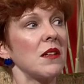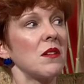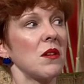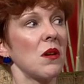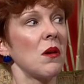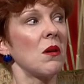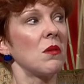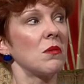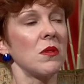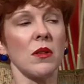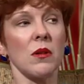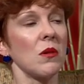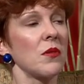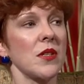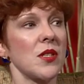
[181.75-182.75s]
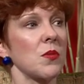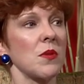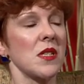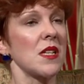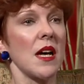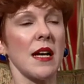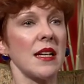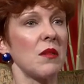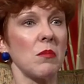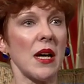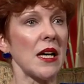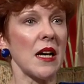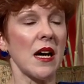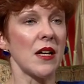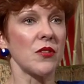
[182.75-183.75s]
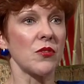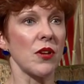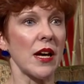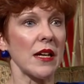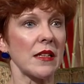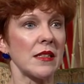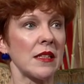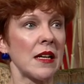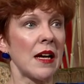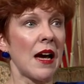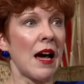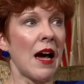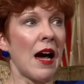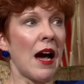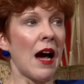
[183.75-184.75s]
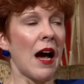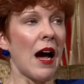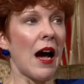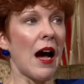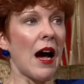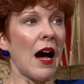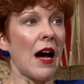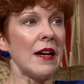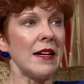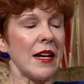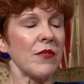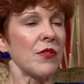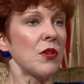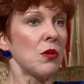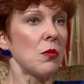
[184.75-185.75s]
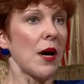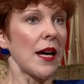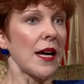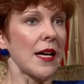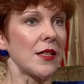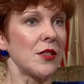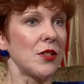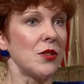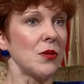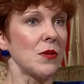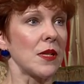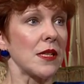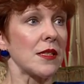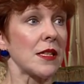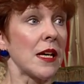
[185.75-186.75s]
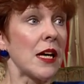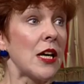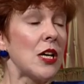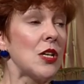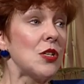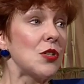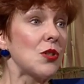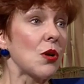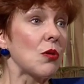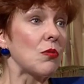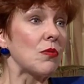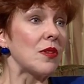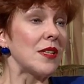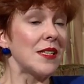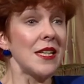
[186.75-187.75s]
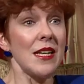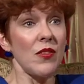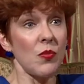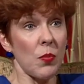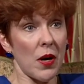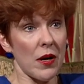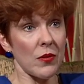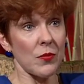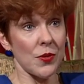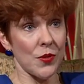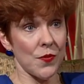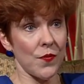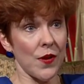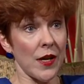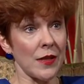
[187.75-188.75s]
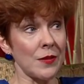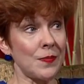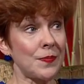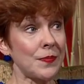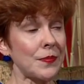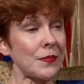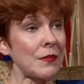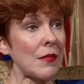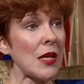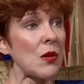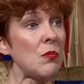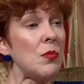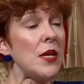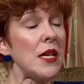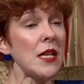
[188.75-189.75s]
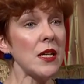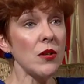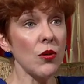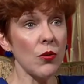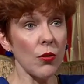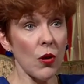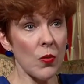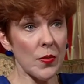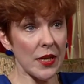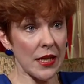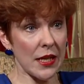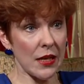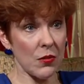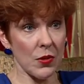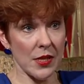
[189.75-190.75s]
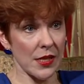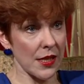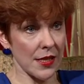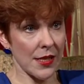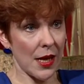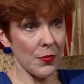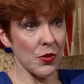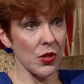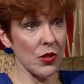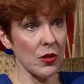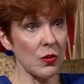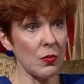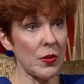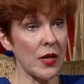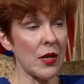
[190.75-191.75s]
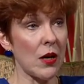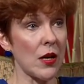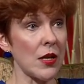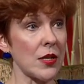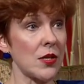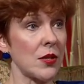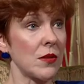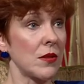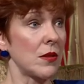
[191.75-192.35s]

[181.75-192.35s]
no, this was not in my contract. I never knew I had to do this. So the teeth part was fun. Being in chroma key was exceptional because